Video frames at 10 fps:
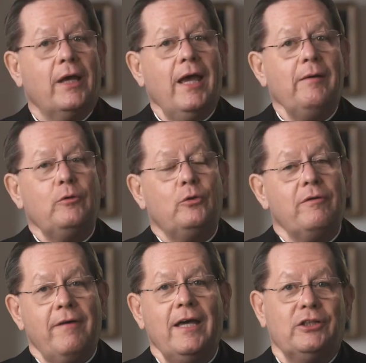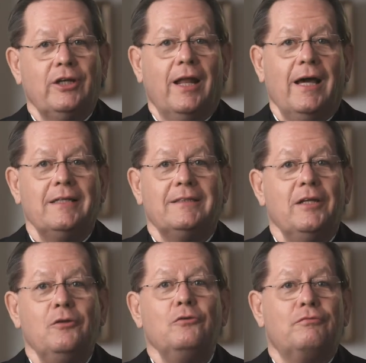came to evangelize
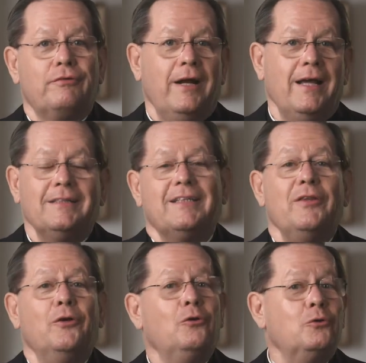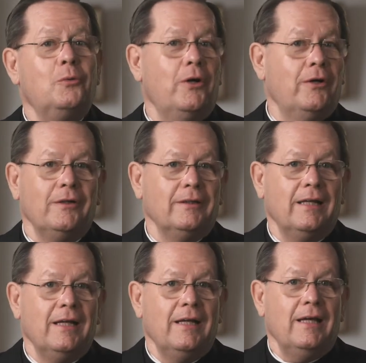in New France in the New World
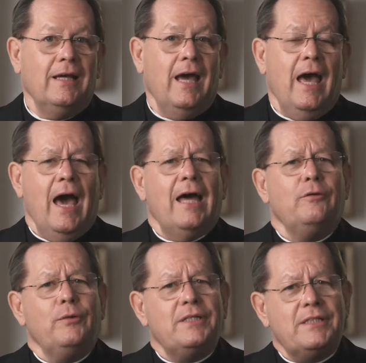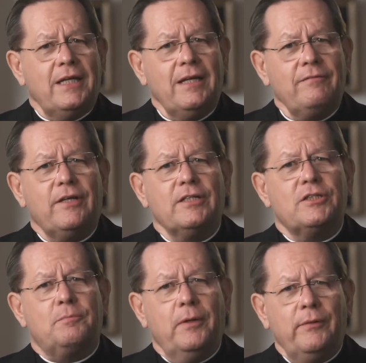had received a
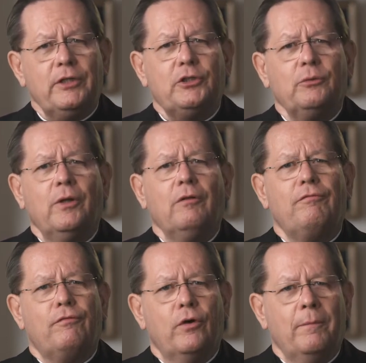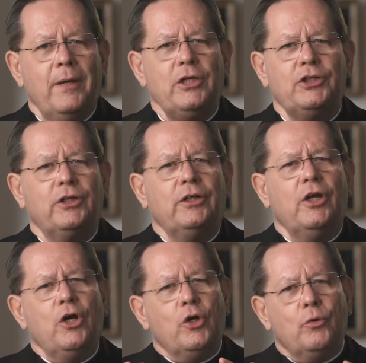spiritual formation
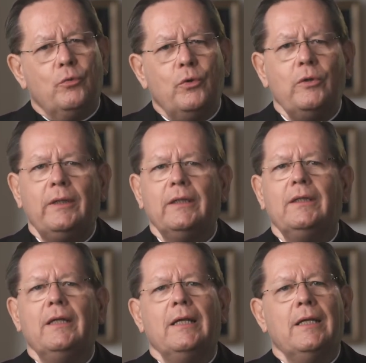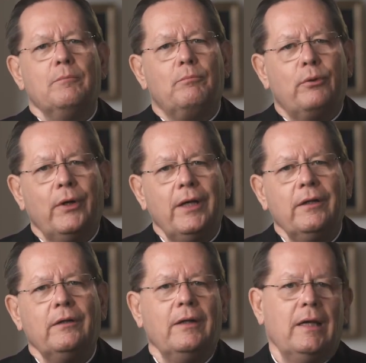rooted in
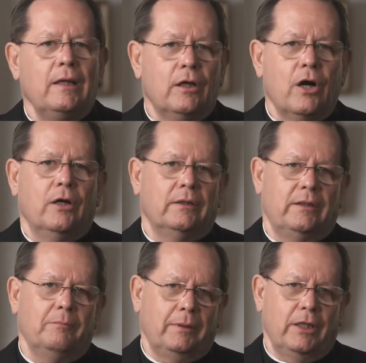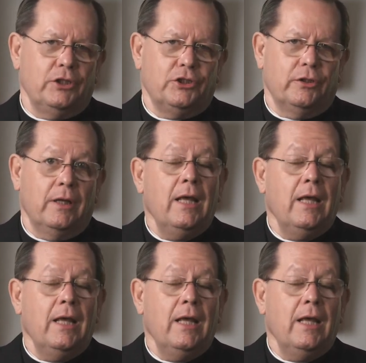prayer and contemplation.